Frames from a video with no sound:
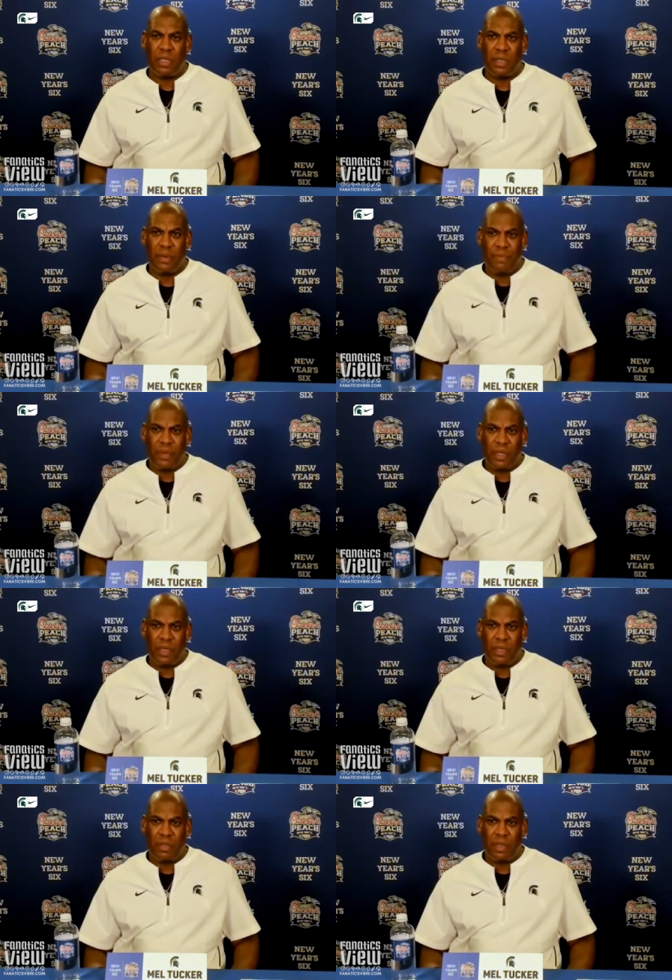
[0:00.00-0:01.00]
The,
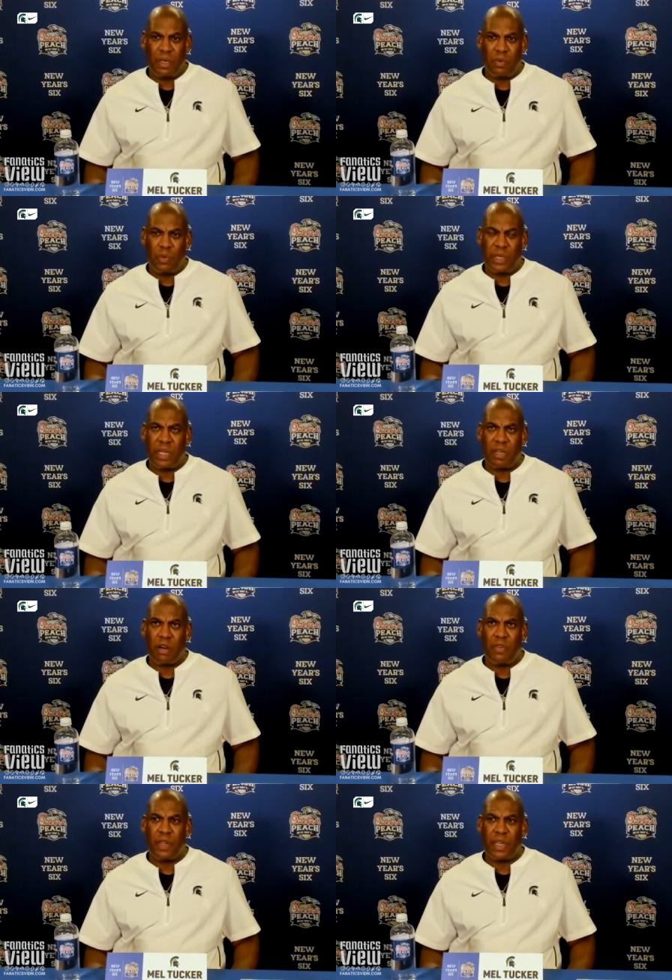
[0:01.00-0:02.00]
and uh, when we kick
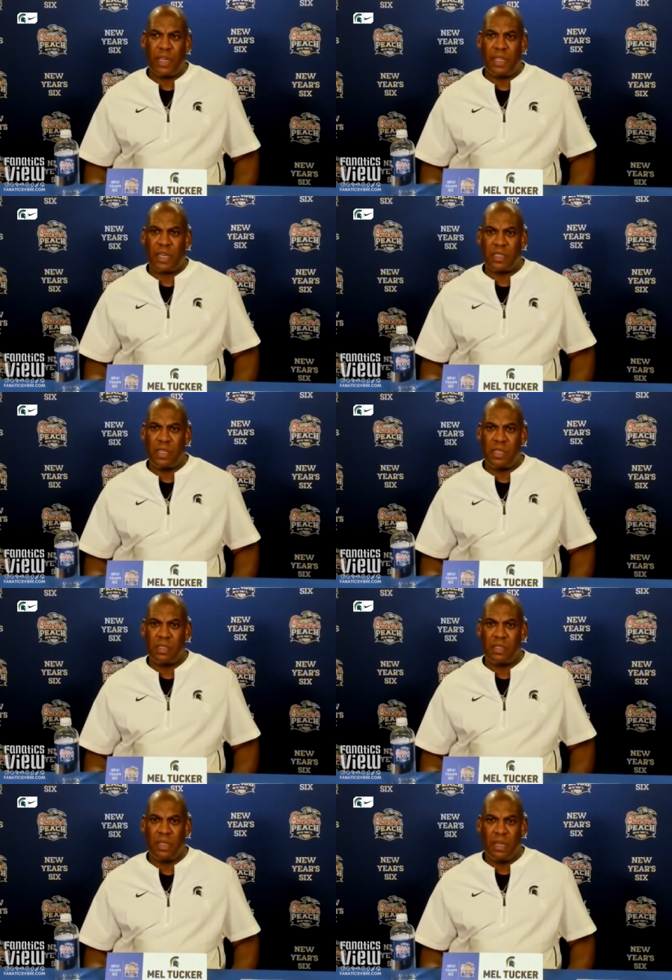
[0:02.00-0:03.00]
off again next
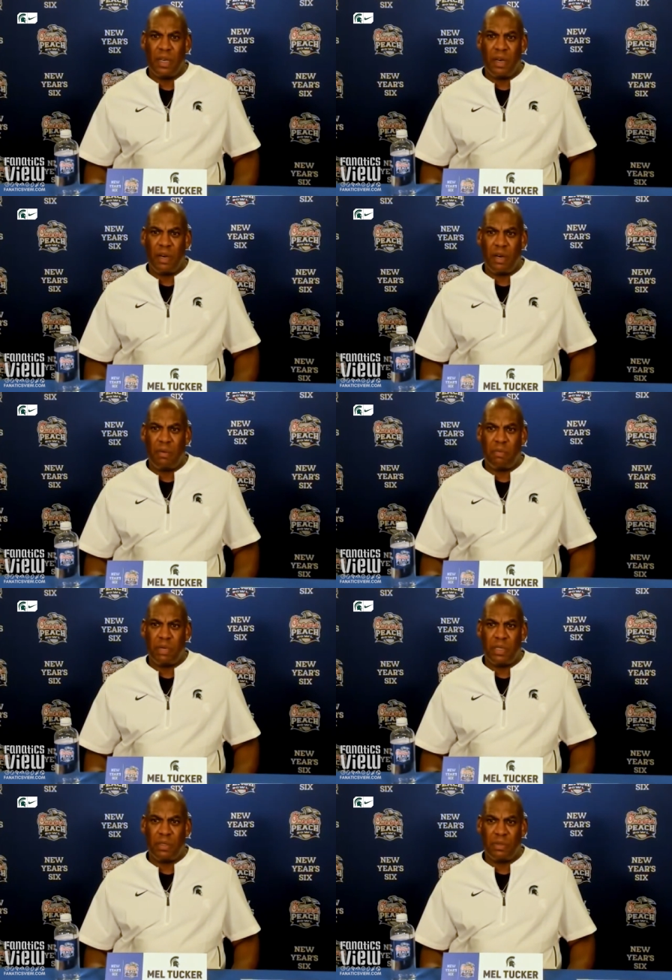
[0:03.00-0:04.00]
season. Um,
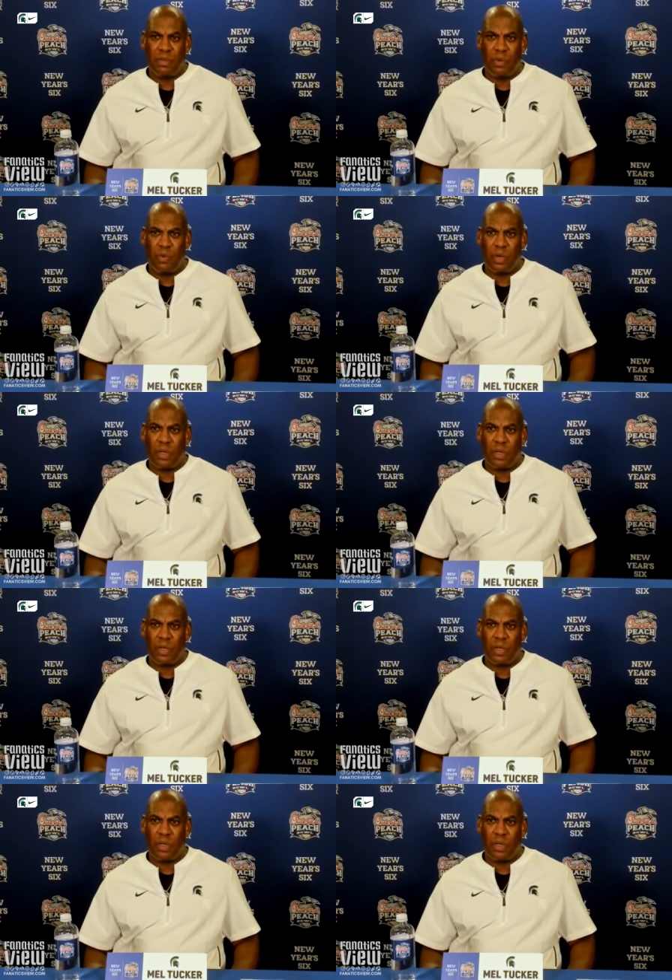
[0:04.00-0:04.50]
but you know we're